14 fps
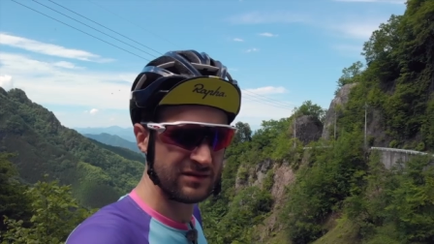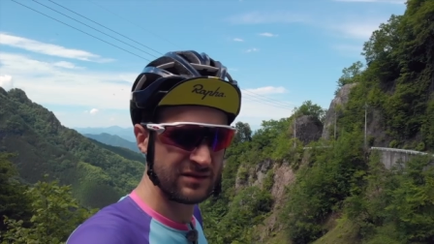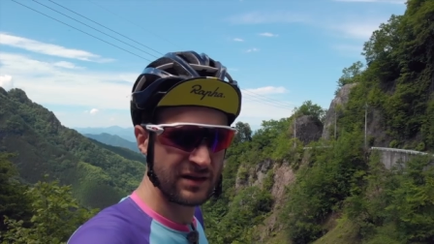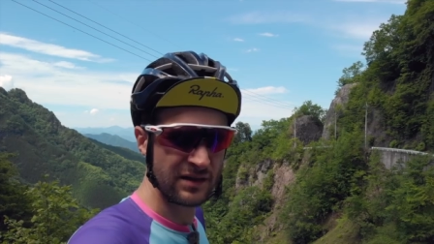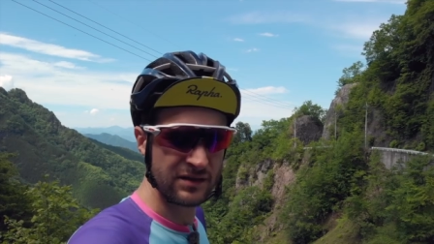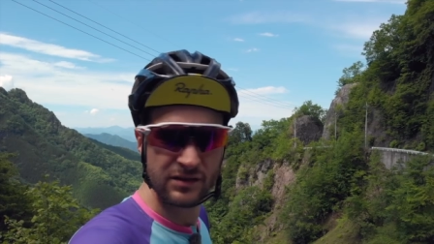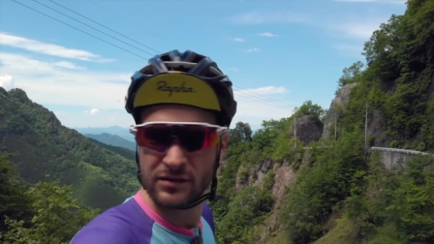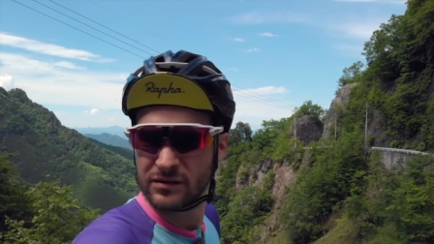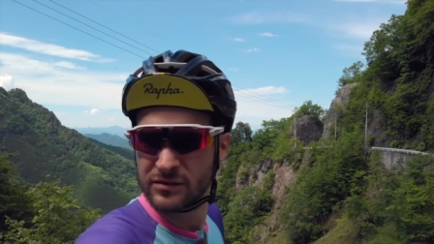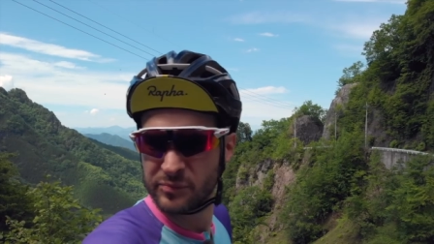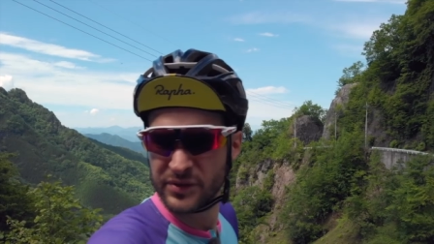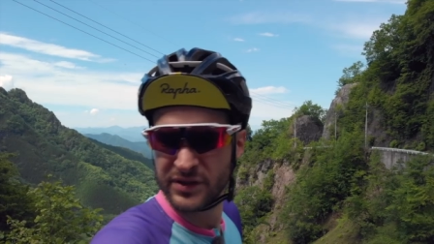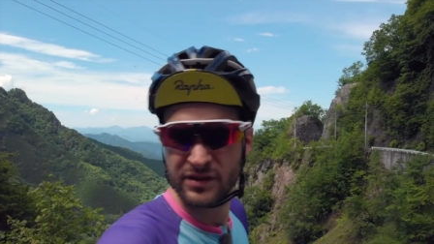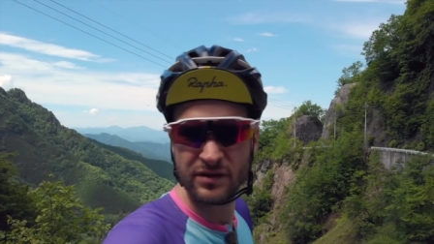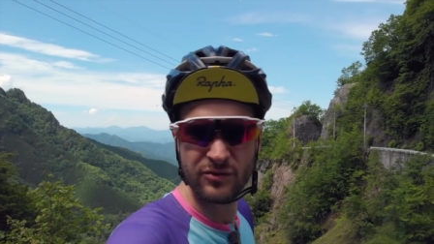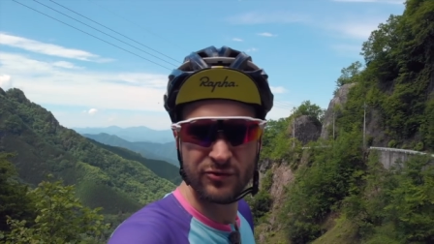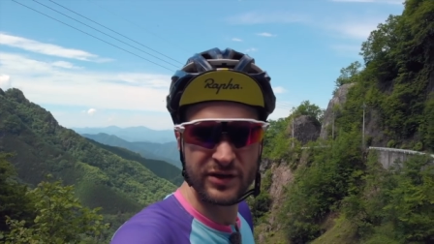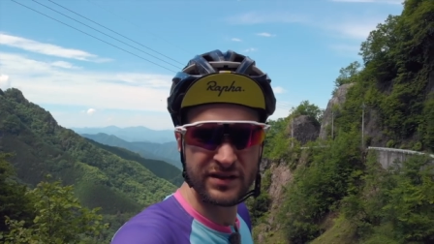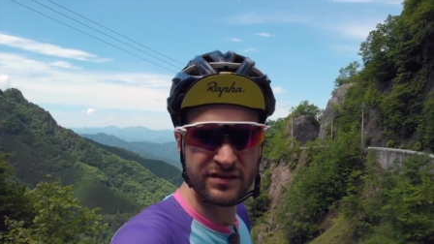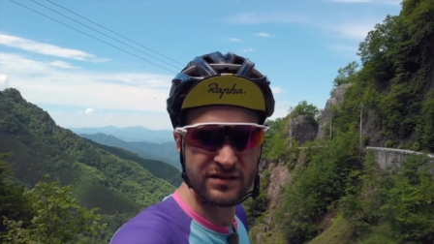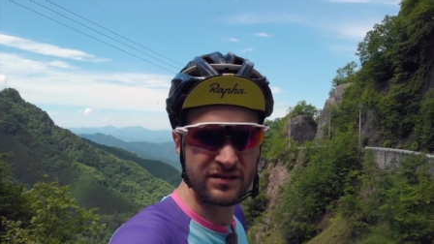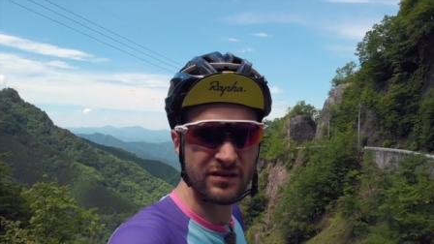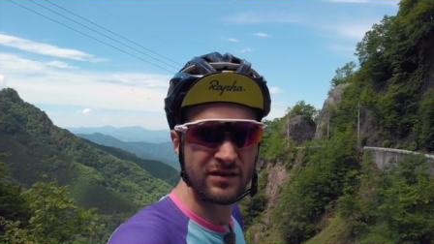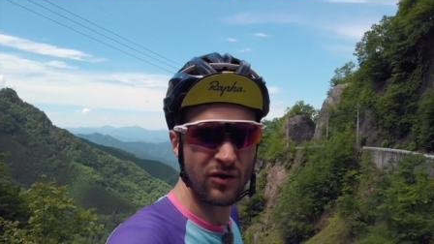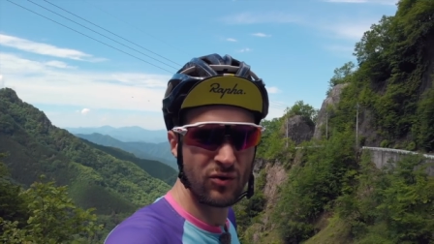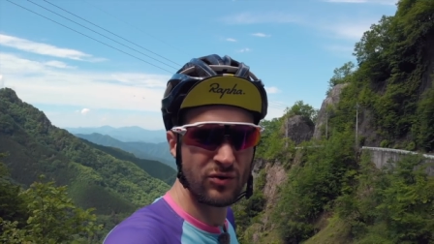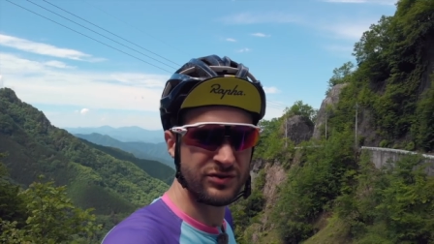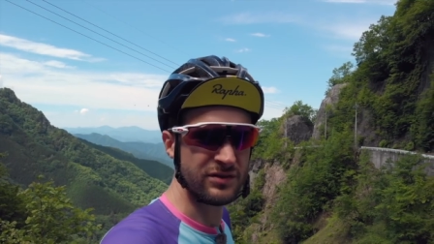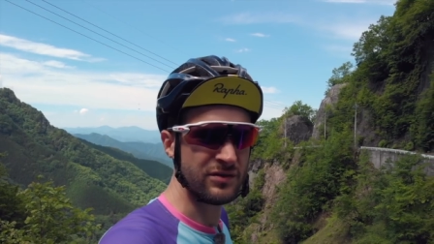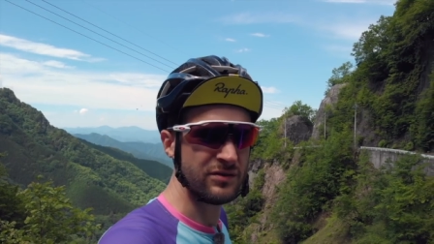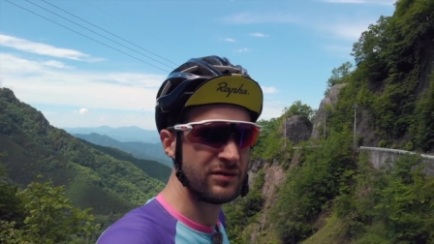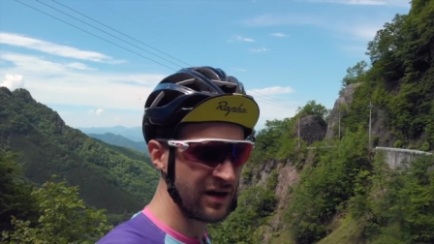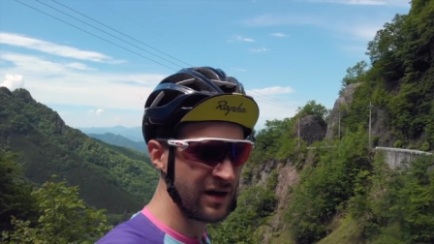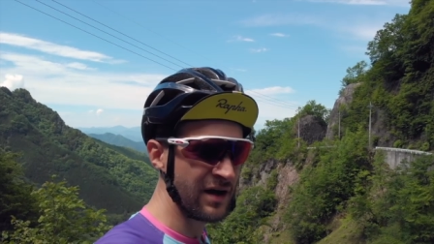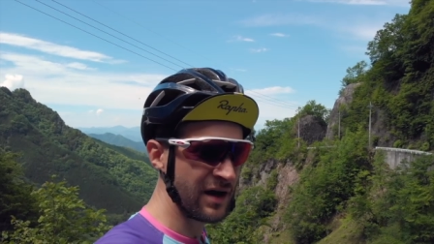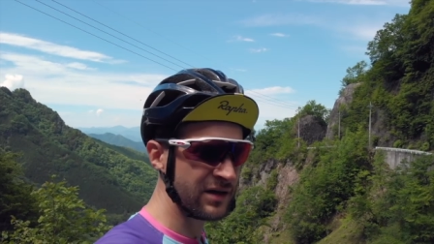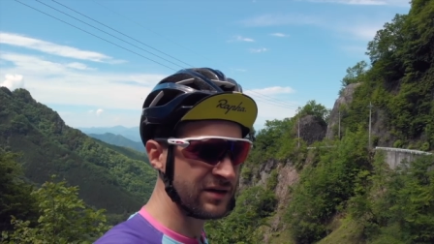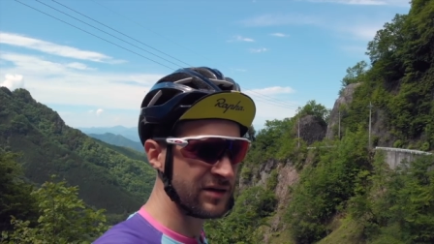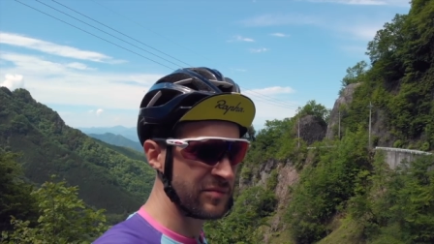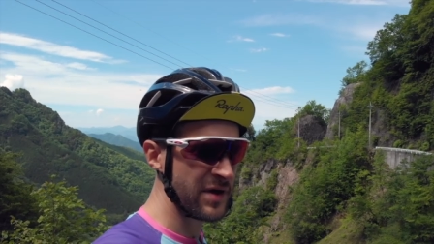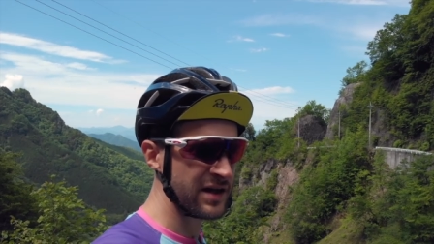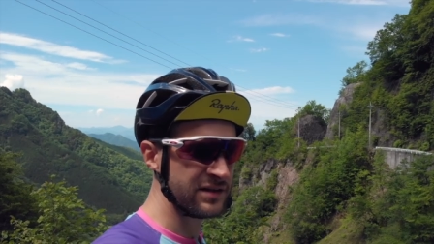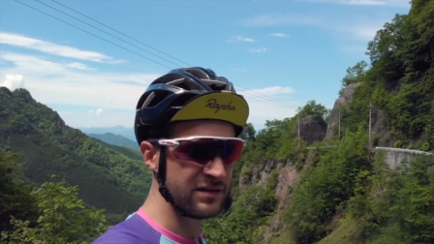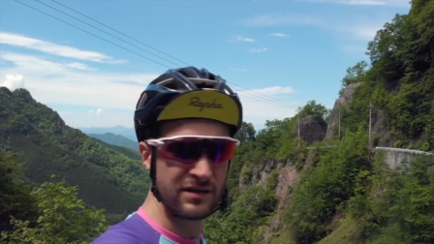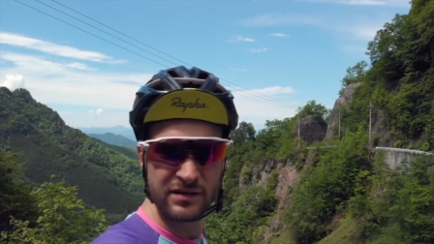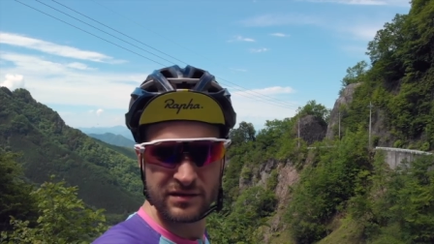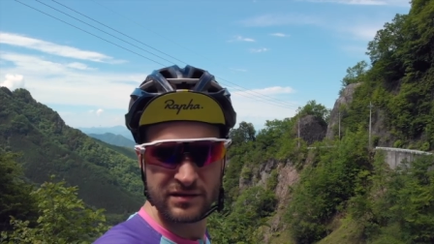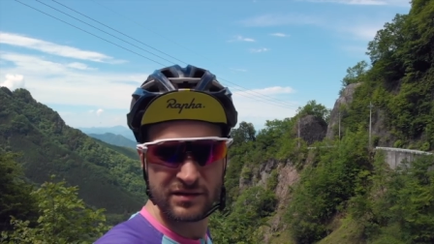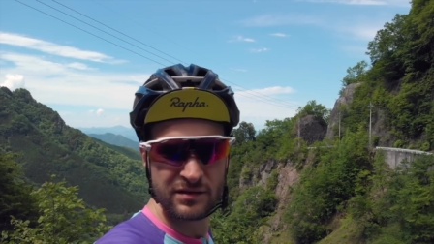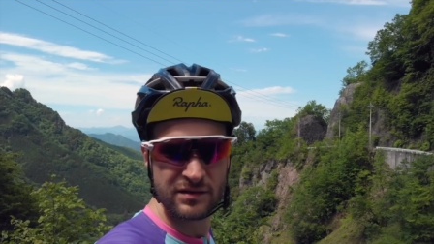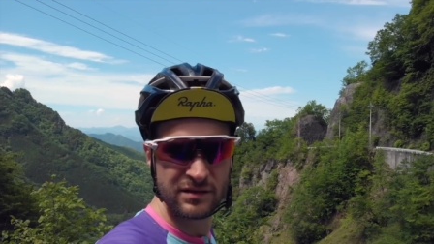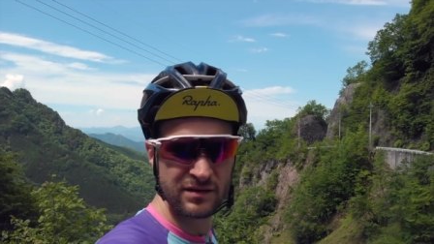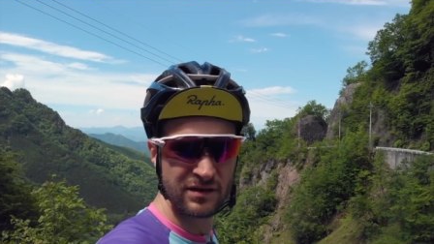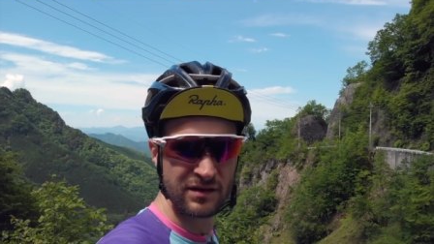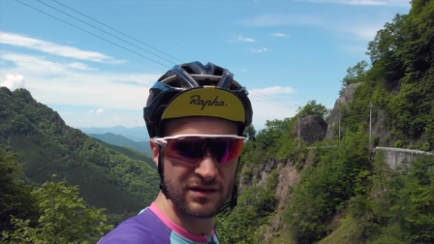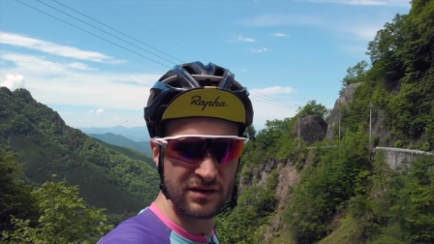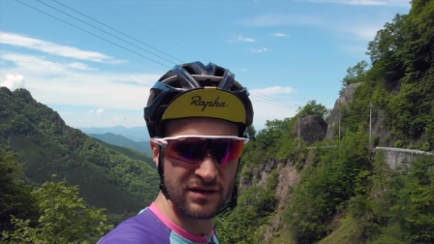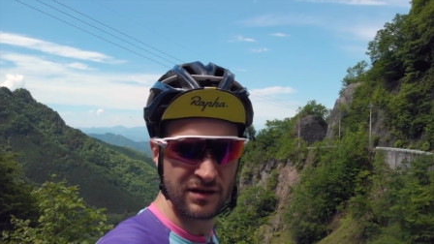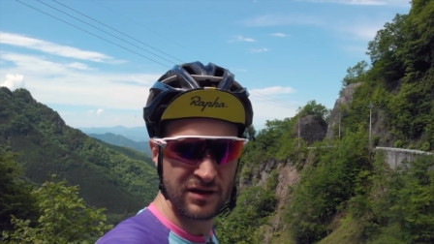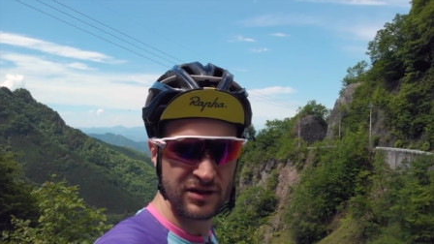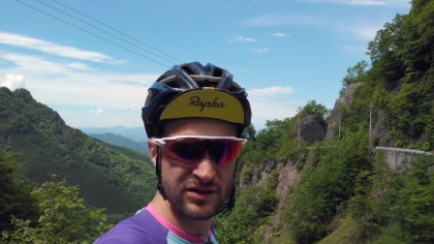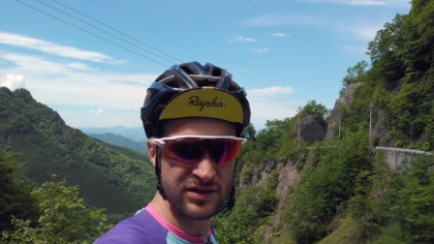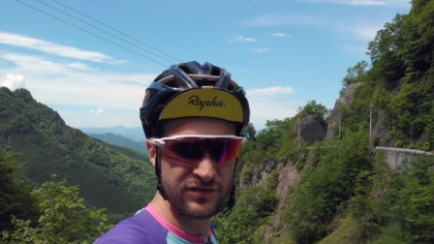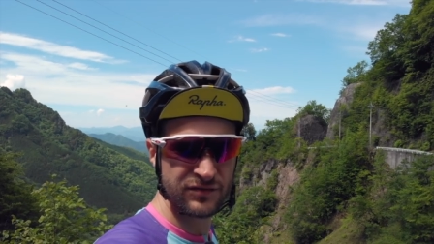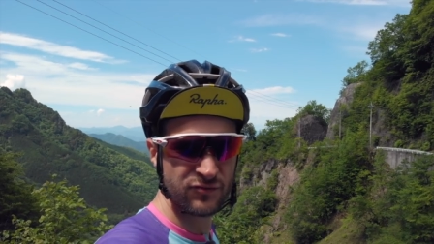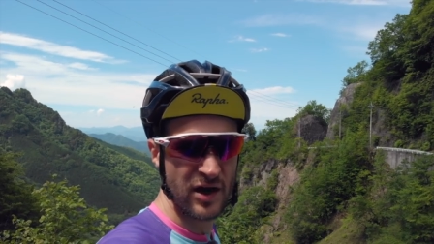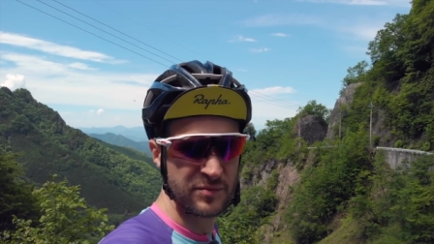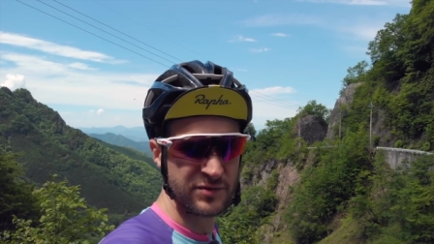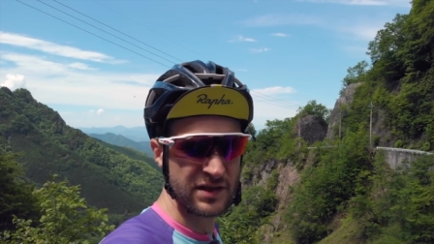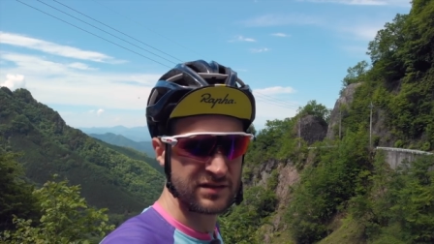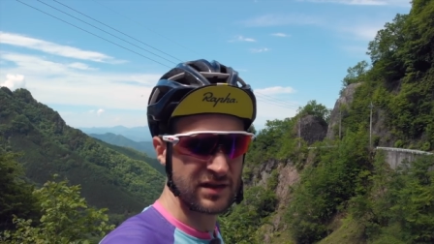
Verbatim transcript: that could be a reason also. I could imagine that the shift ramps has